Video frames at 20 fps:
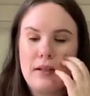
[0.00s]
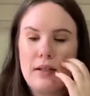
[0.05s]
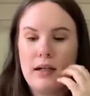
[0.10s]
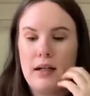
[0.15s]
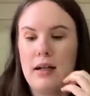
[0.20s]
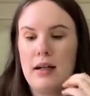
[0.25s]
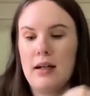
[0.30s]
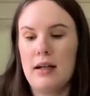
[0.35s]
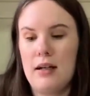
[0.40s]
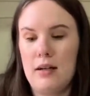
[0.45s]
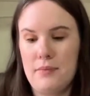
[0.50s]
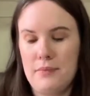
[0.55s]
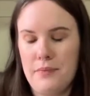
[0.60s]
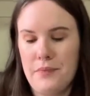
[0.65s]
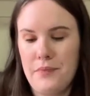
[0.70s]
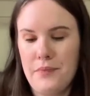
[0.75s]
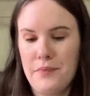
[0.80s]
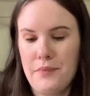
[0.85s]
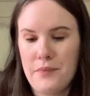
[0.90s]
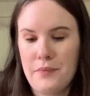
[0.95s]
Um,
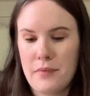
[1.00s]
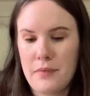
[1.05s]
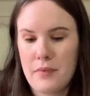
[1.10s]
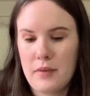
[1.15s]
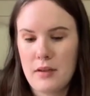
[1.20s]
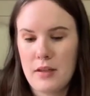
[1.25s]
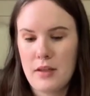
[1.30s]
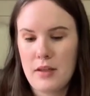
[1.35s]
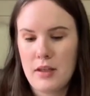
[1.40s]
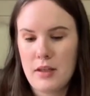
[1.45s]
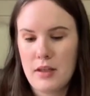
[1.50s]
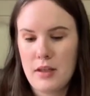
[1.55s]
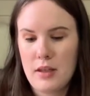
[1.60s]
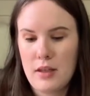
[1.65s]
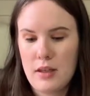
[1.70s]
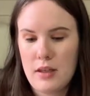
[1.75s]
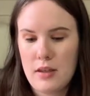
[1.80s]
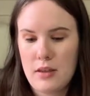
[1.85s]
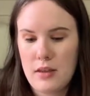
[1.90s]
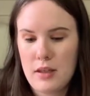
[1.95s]

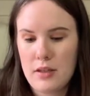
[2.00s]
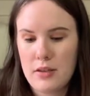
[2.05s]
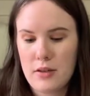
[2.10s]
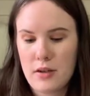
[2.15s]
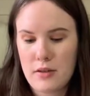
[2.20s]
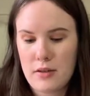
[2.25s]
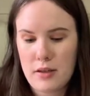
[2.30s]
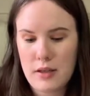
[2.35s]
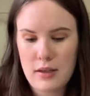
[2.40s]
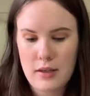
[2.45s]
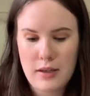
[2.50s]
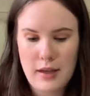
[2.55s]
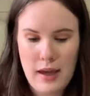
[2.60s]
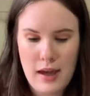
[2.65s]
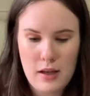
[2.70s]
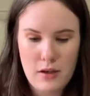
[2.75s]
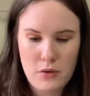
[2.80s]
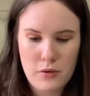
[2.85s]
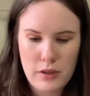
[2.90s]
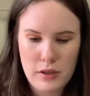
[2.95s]
these are the
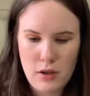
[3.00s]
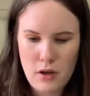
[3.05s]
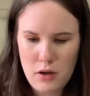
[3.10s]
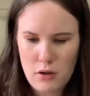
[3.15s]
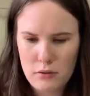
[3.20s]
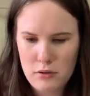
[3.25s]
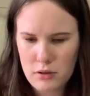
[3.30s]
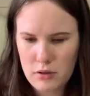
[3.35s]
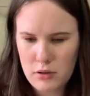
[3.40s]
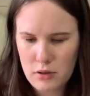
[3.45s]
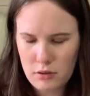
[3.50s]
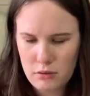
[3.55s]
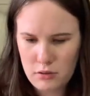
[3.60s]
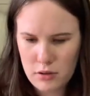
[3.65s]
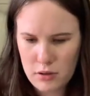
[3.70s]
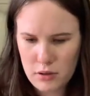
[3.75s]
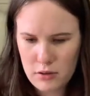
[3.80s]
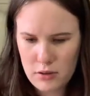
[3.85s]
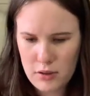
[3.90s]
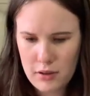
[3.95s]
ganoid, oh, don't
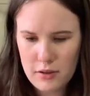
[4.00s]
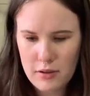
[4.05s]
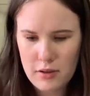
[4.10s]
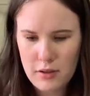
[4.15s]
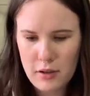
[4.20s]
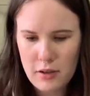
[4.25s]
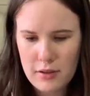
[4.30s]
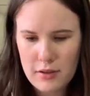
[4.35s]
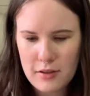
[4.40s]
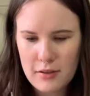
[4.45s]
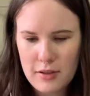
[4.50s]
do, sorry,